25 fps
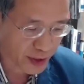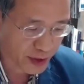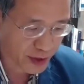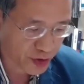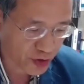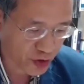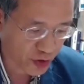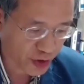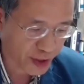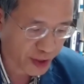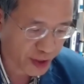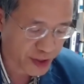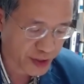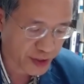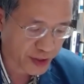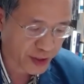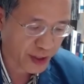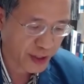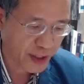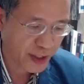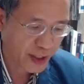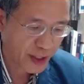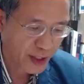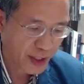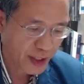unchanged
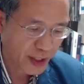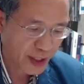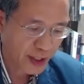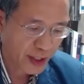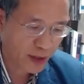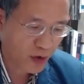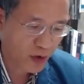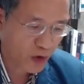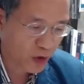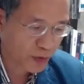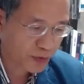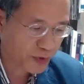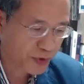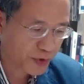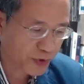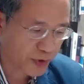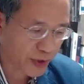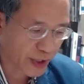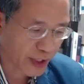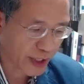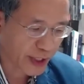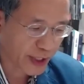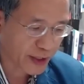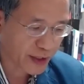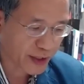and hoped
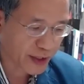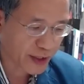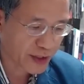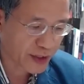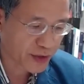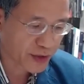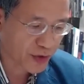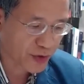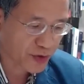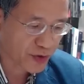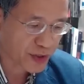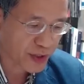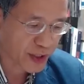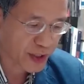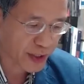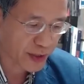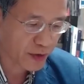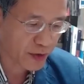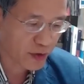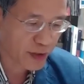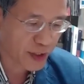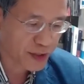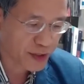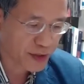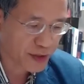to end its hostile
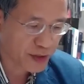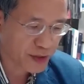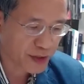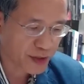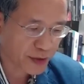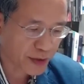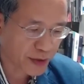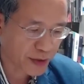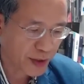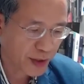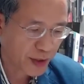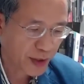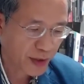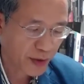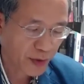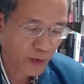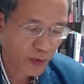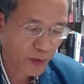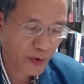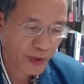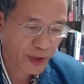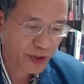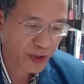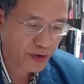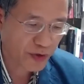relations
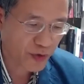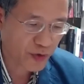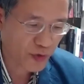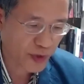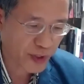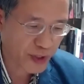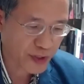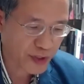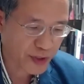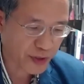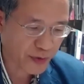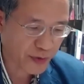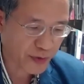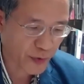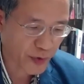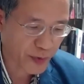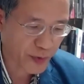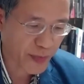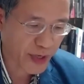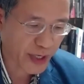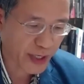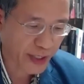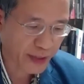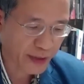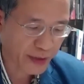with US
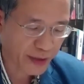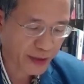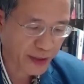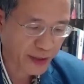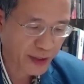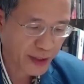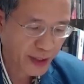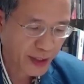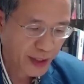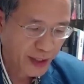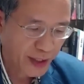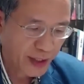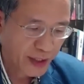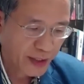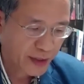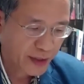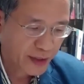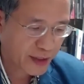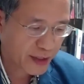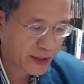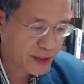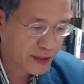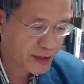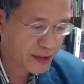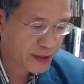remained.
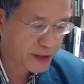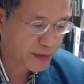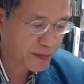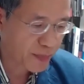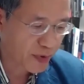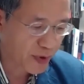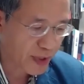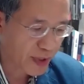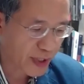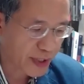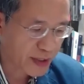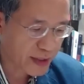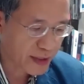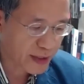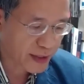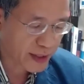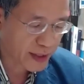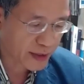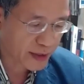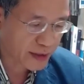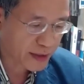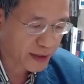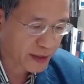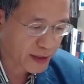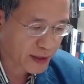This implied
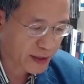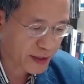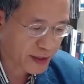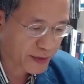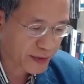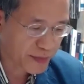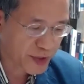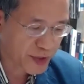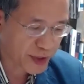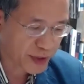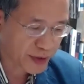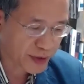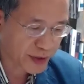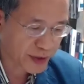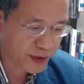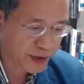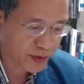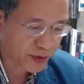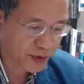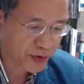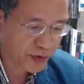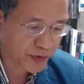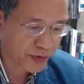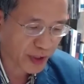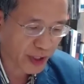that Kim
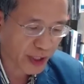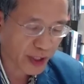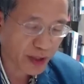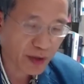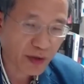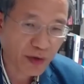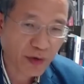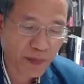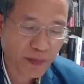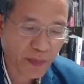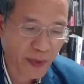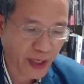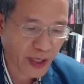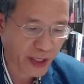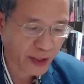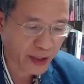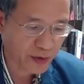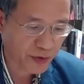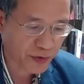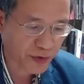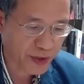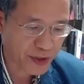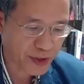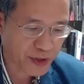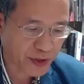Jong-un could echo back
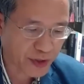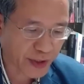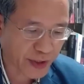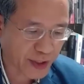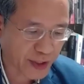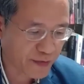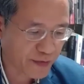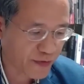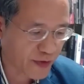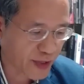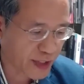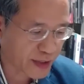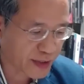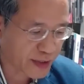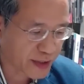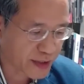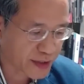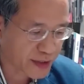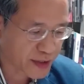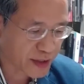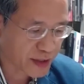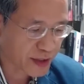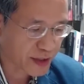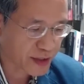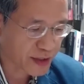to his
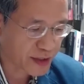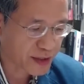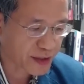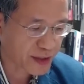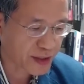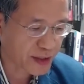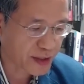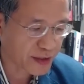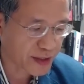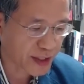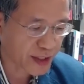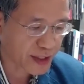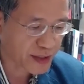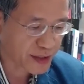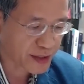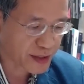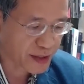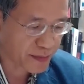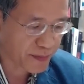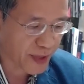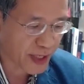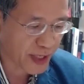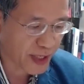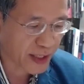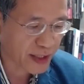grandfather's
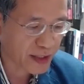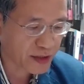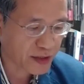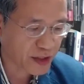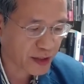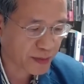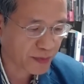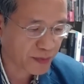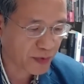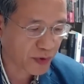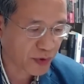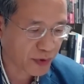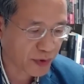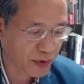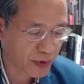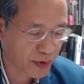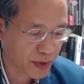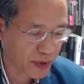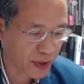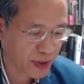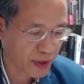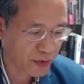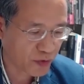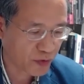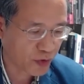suggested policy
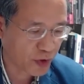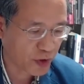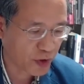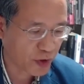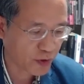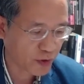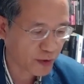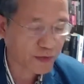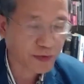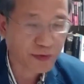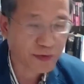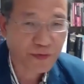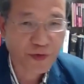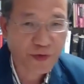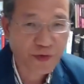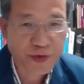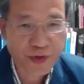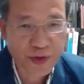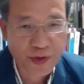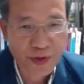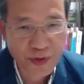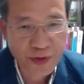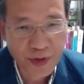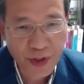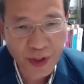of nuclear weapon free
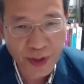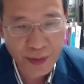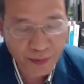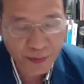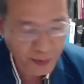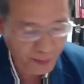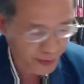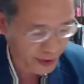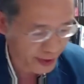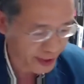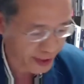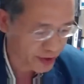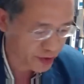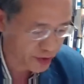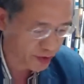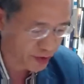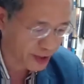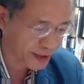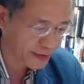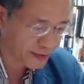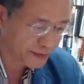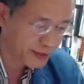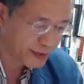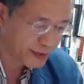zone of the peninsula.